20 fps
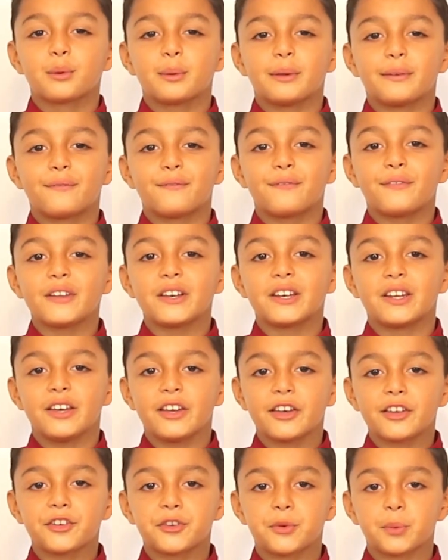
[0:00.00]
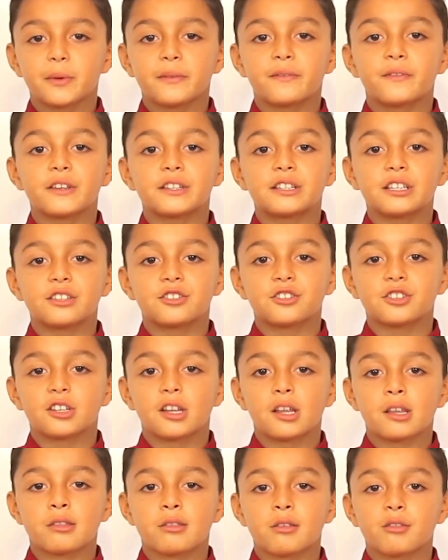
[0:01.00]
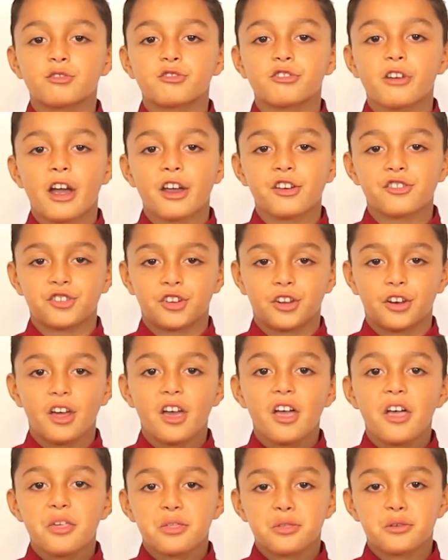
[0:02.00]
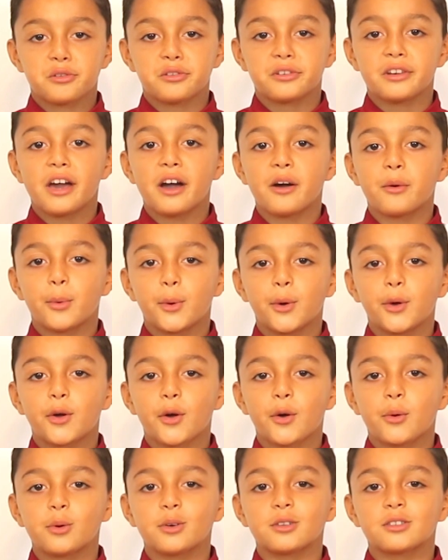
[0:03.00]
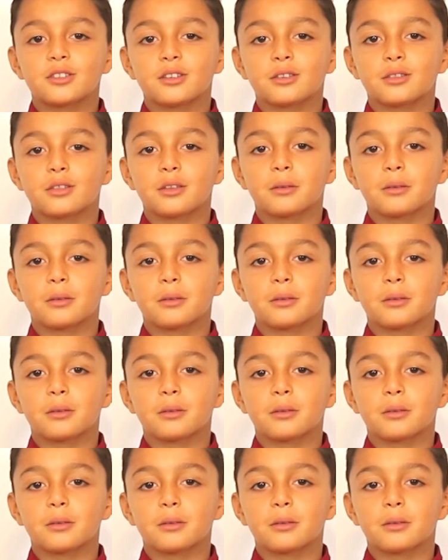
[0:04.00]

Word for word: so we finished with addition and subtraction. So now we'll go on to